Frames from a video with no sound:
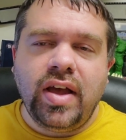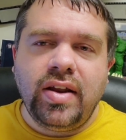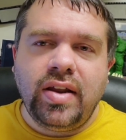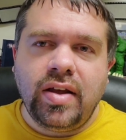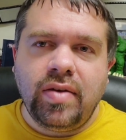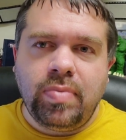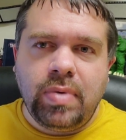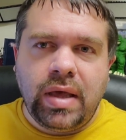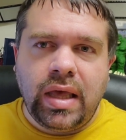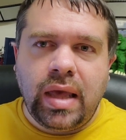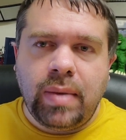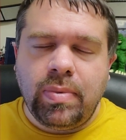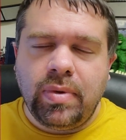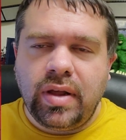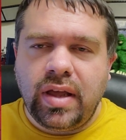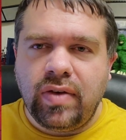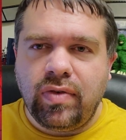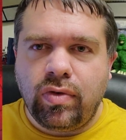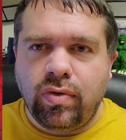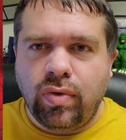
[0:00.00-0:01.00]
idea of being able to
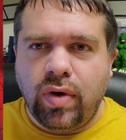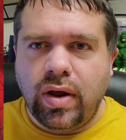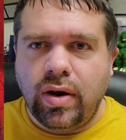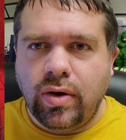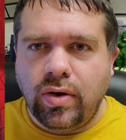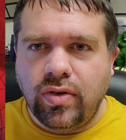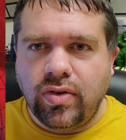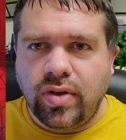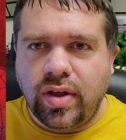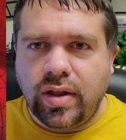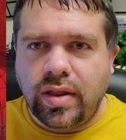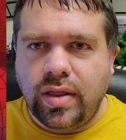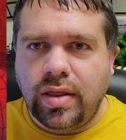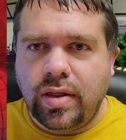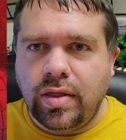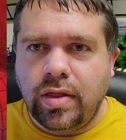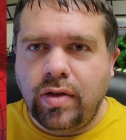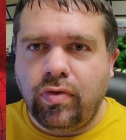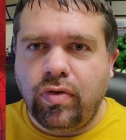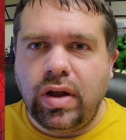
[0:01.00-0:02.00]
give creators like
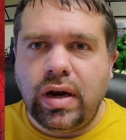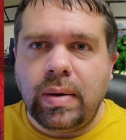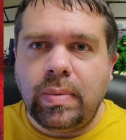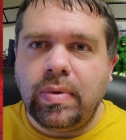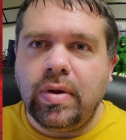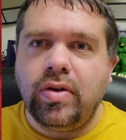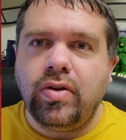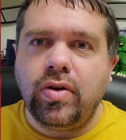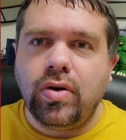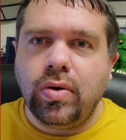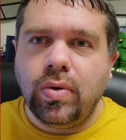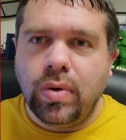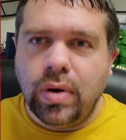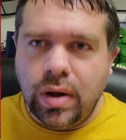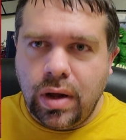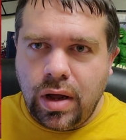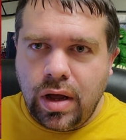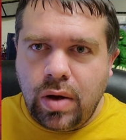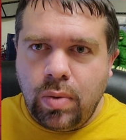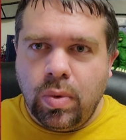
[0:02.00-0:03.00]
the freedom to do
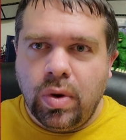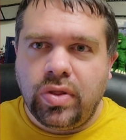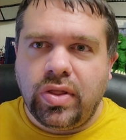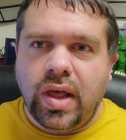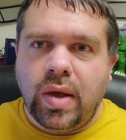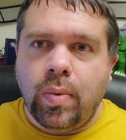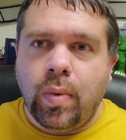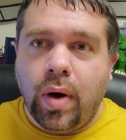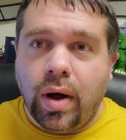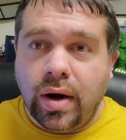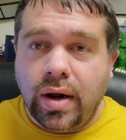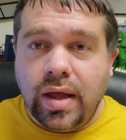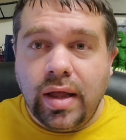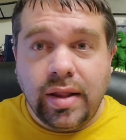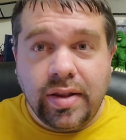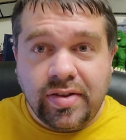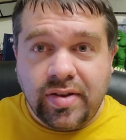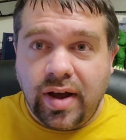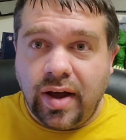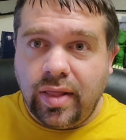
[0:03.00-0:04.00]
what they want
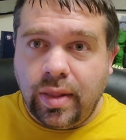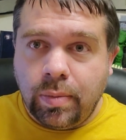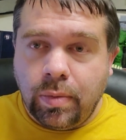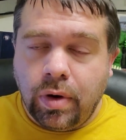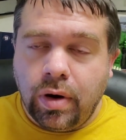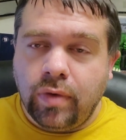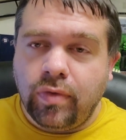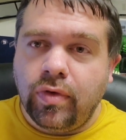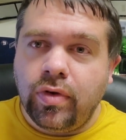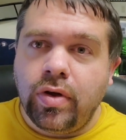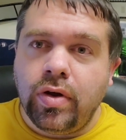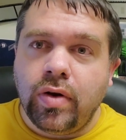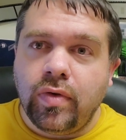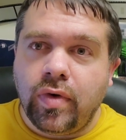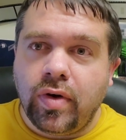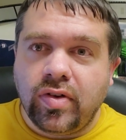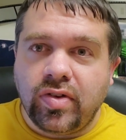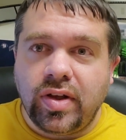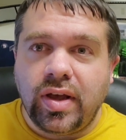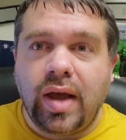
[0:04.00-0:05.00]
inside the Marvel
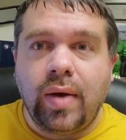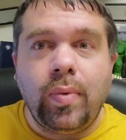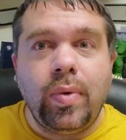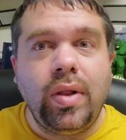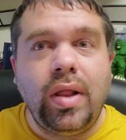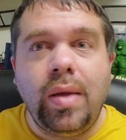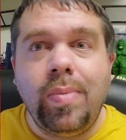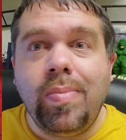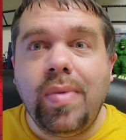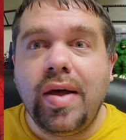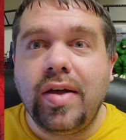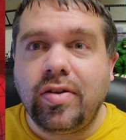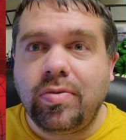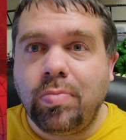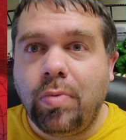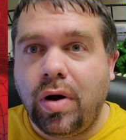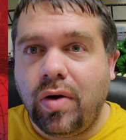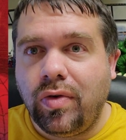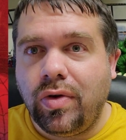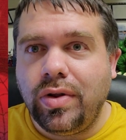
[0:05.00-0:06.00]
universe. Like, I really miss
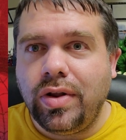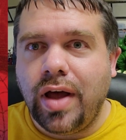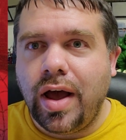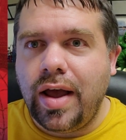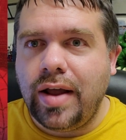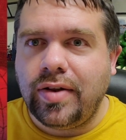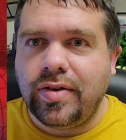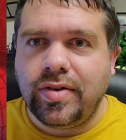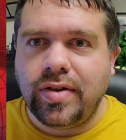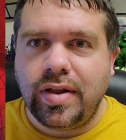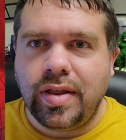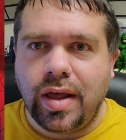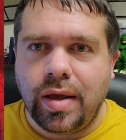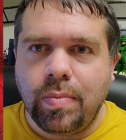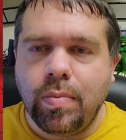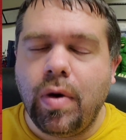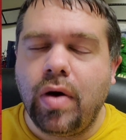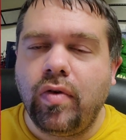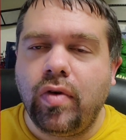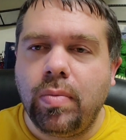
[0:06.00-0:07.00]
Marvel Knights and like
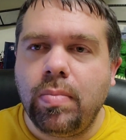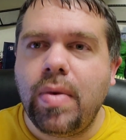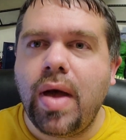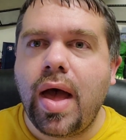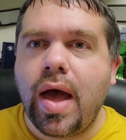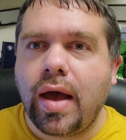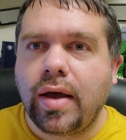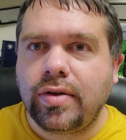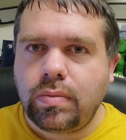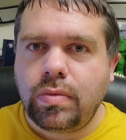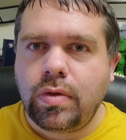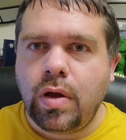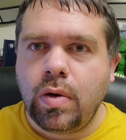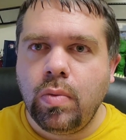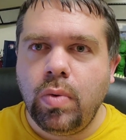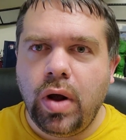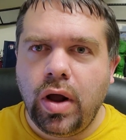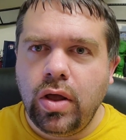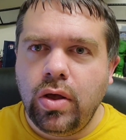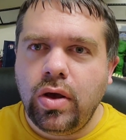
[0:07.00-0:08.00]
Marvel Max,
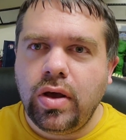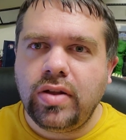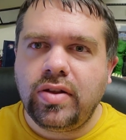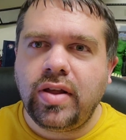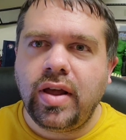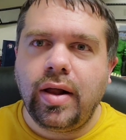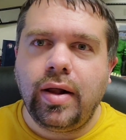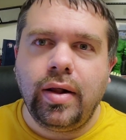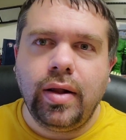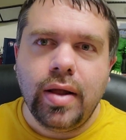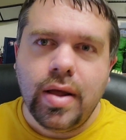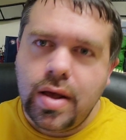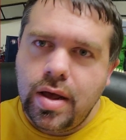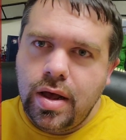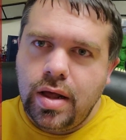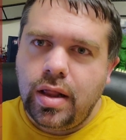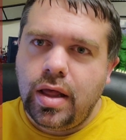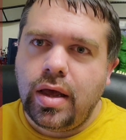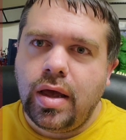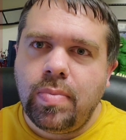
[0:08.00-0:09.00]
where you could tell
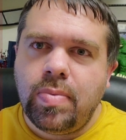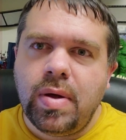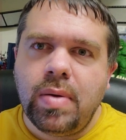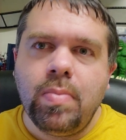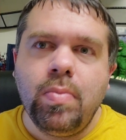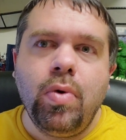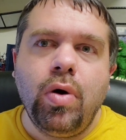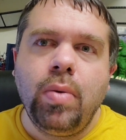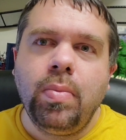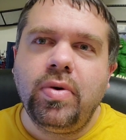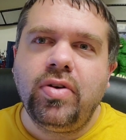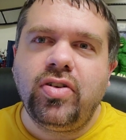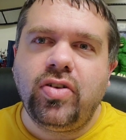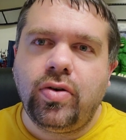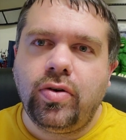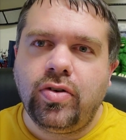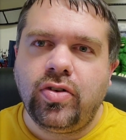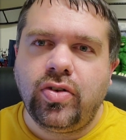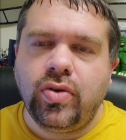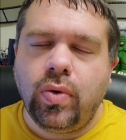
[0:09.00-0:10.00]
like a bit more
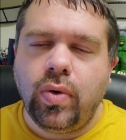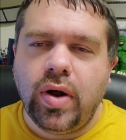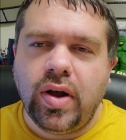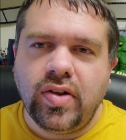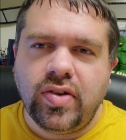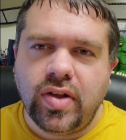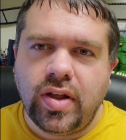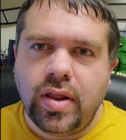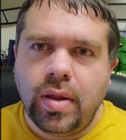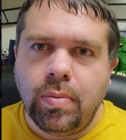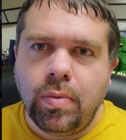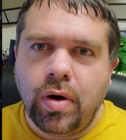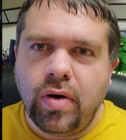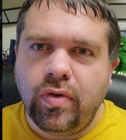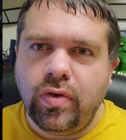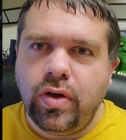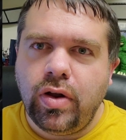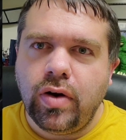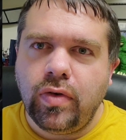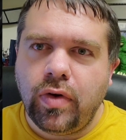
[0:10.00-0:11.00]
mature stories in the Marvel
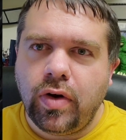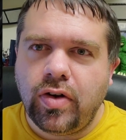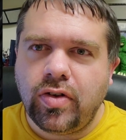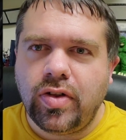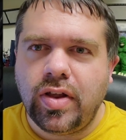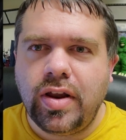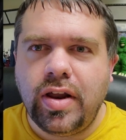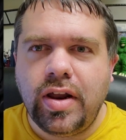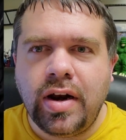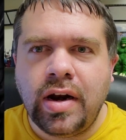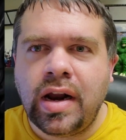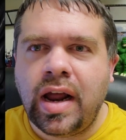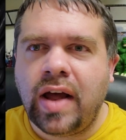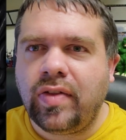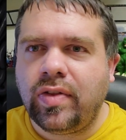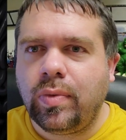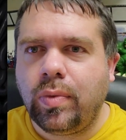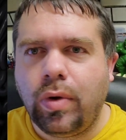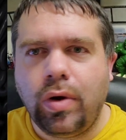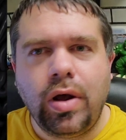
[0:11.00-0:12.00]
universe, and you didn't have
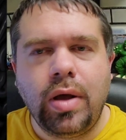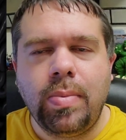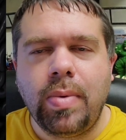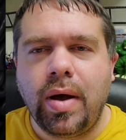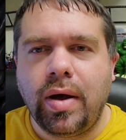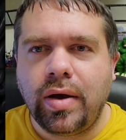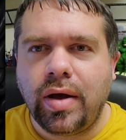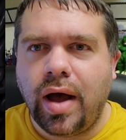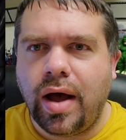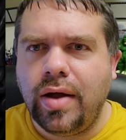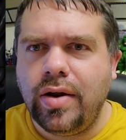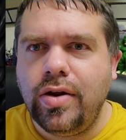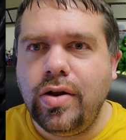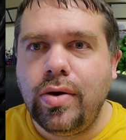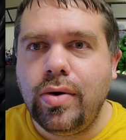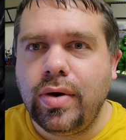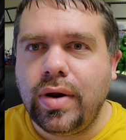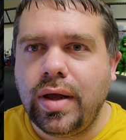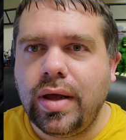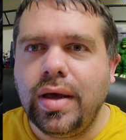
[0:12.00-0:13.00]
to worry about
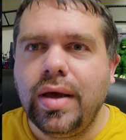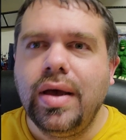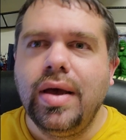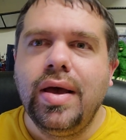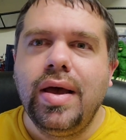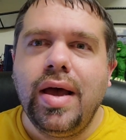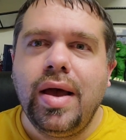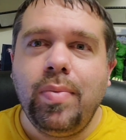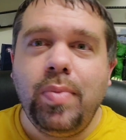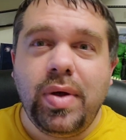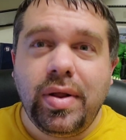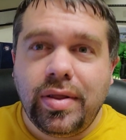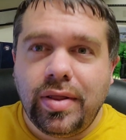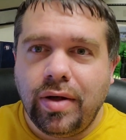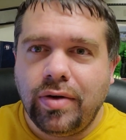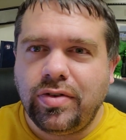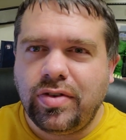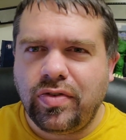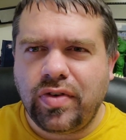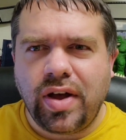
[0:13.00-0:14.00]
continuity.
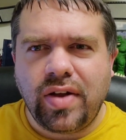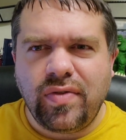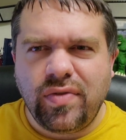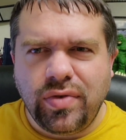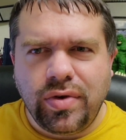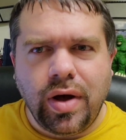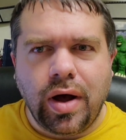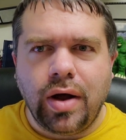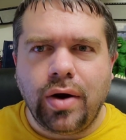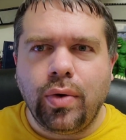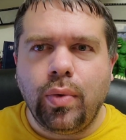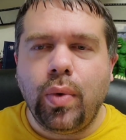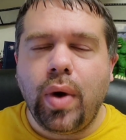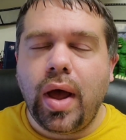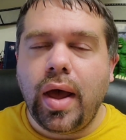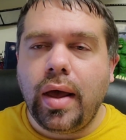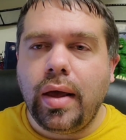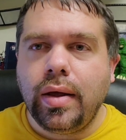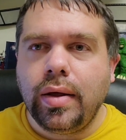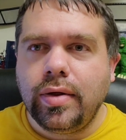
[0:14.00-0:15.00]
Those have kind of gone
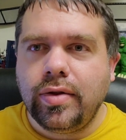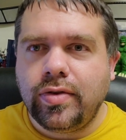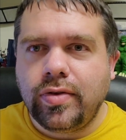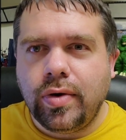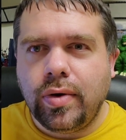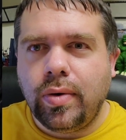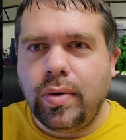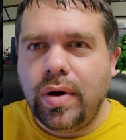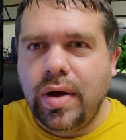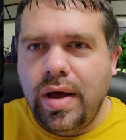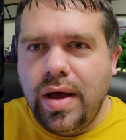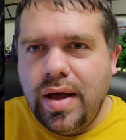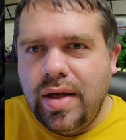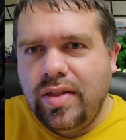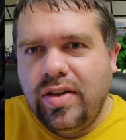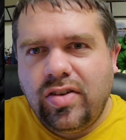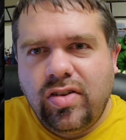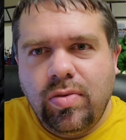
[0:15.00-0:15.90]
away. So this